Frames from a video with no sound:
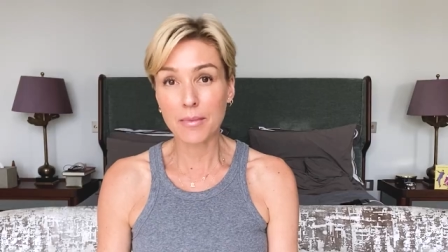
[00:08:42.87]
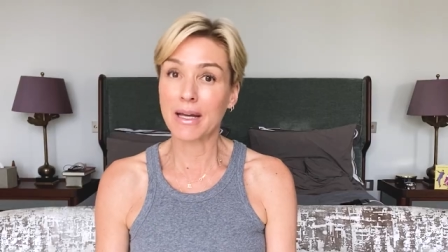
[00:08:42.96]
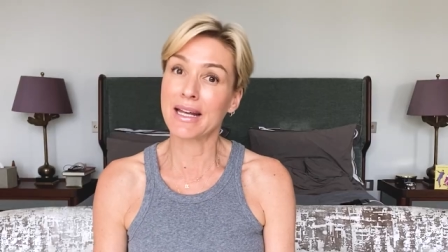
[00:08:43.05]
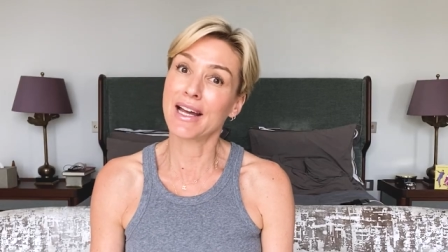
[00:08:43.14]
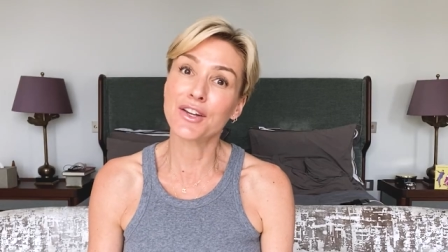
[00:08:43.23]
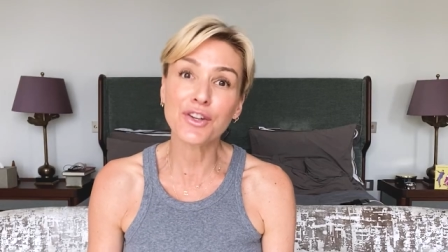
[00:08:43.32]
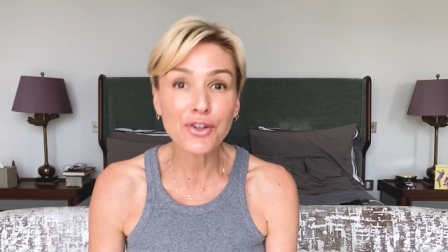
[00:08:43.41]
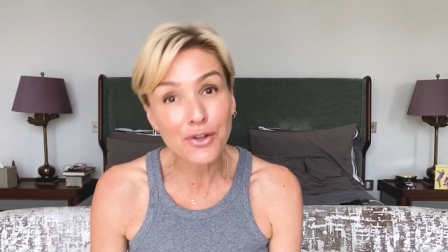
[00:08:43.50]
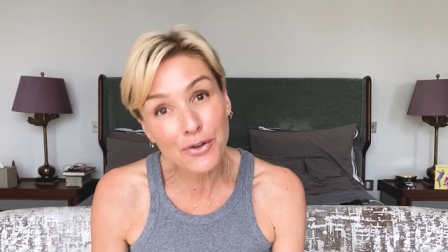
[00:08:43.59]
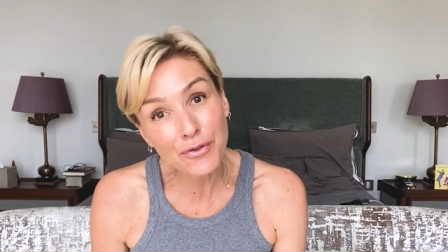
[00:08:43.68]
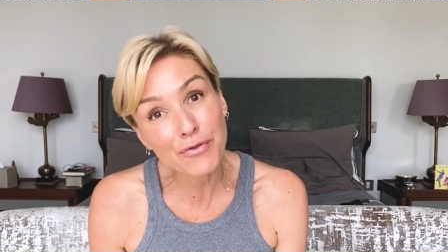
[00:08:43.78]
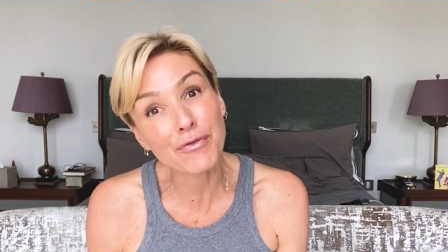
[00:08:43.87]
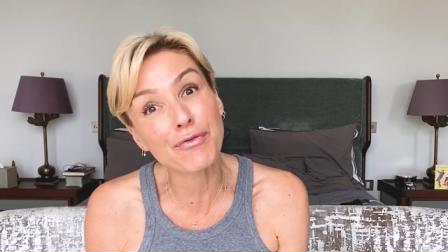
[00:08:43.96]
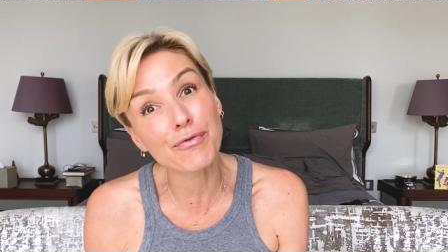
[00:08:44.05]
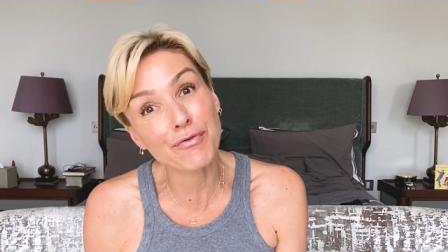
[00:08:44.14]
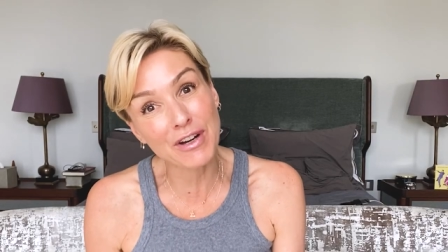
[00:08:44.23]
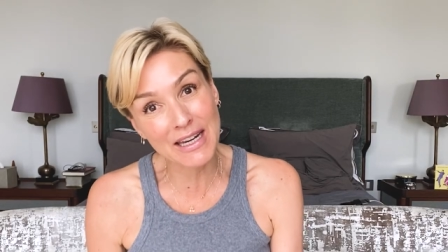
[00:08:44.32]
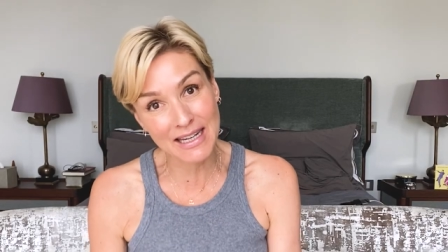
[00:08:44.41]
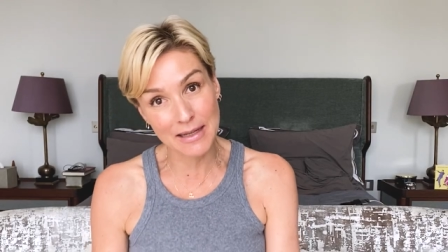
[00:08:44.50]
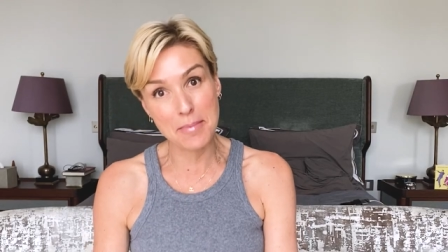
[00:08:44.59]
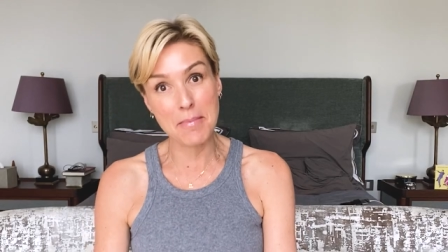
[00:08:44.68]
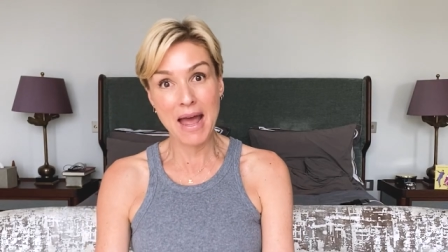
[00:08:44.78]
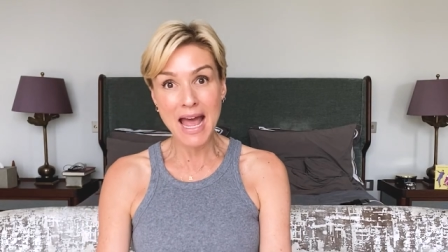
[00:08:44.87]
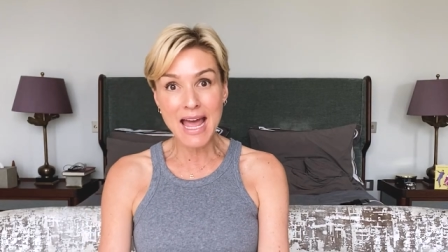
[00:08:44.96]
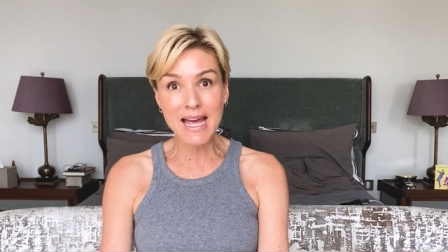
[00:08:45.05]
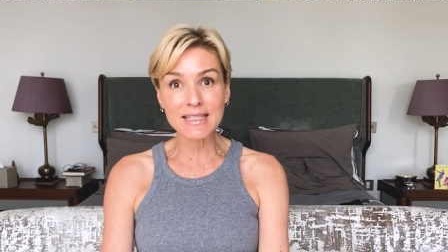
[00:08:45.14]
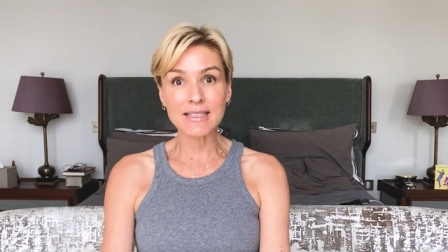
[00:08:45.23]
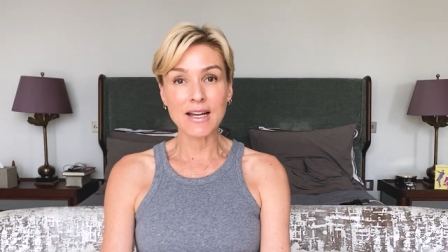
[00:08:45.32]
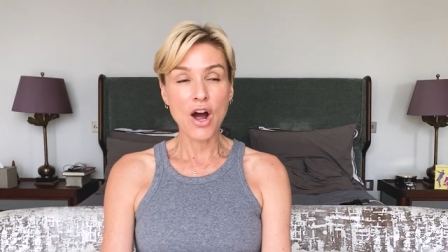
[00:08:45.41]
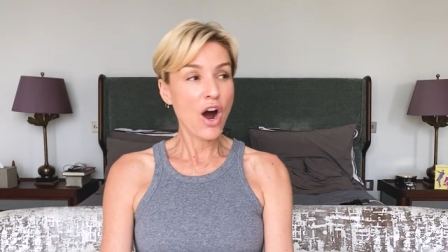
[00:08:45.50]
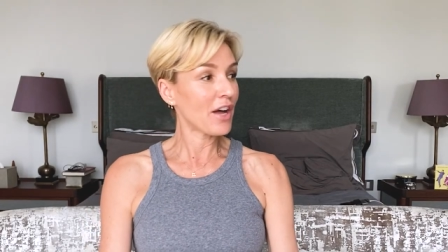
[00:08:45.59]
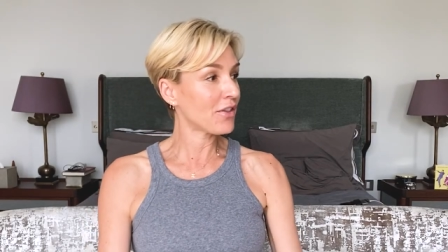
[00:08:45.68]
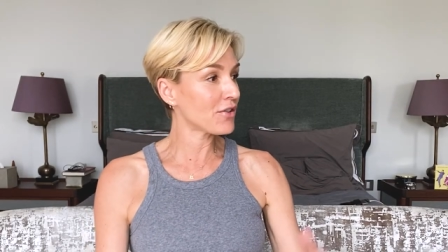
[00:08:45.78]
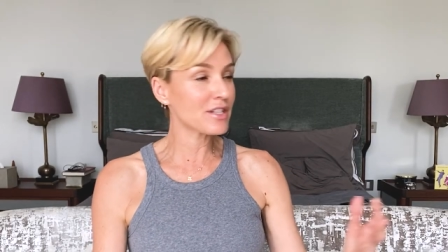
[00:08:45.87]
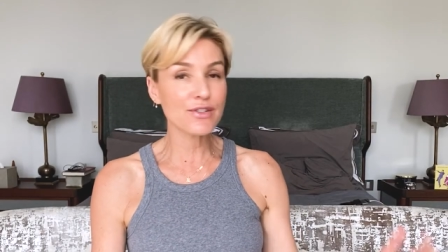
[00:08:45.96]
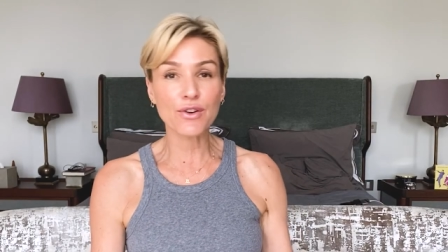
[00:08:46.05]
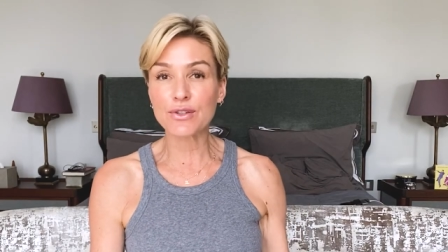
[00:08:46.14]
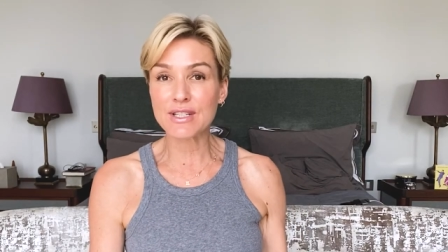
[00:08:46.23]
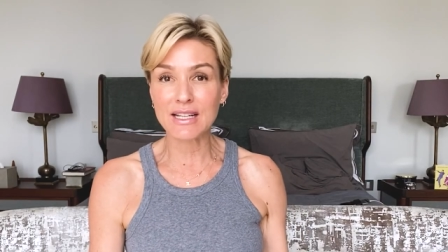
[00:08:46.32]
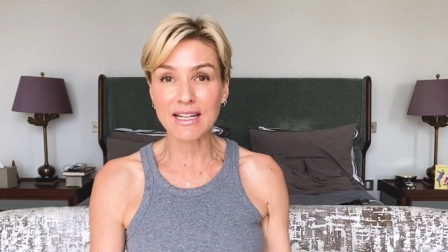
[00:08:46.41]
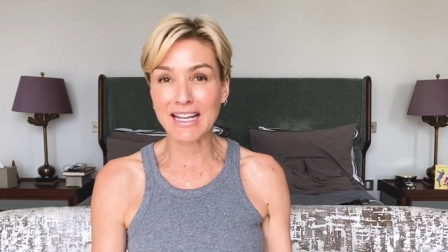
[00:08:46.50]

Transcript: I'm like, are you freaking mad? I thought this girl's gonna